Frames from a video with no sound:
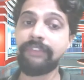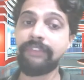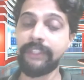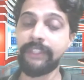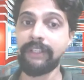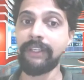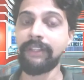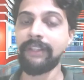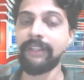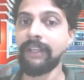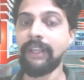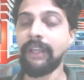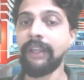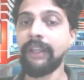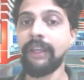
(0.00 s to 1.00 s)
wonderful technique
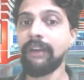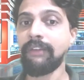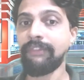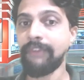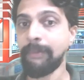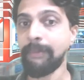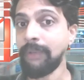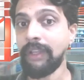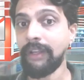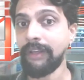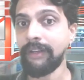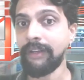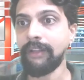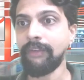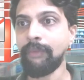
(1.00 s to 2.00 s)
that I have
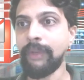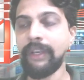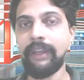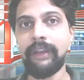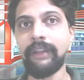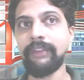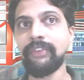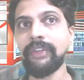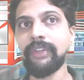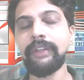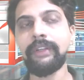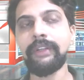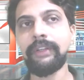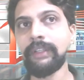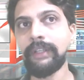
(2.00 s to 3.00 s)
applied when I
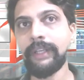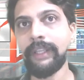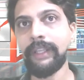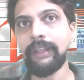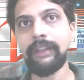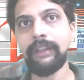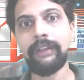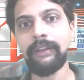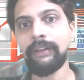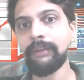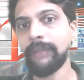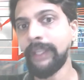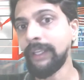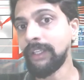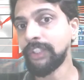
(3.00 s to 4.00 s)
started learning
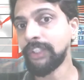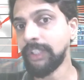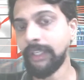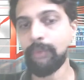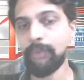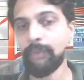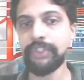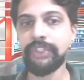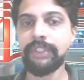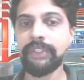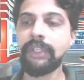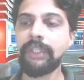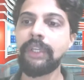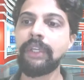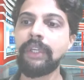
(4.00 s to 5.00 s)
English language.
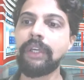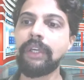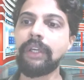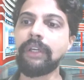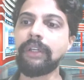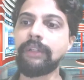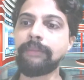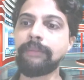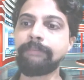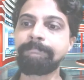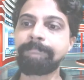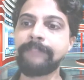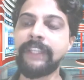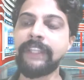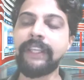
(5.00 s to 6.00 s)

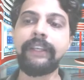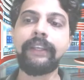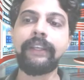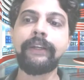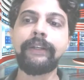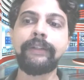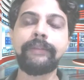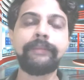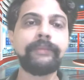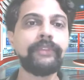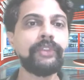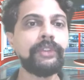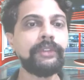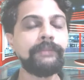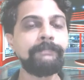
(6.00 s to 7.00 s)
Then
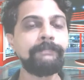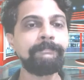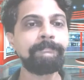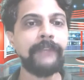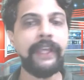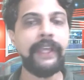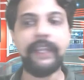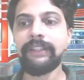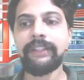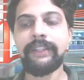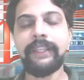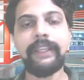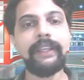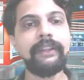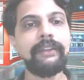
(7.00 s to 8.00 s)

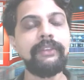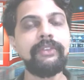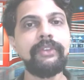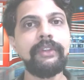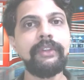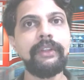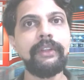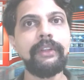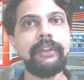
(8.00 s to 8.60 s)
another thing is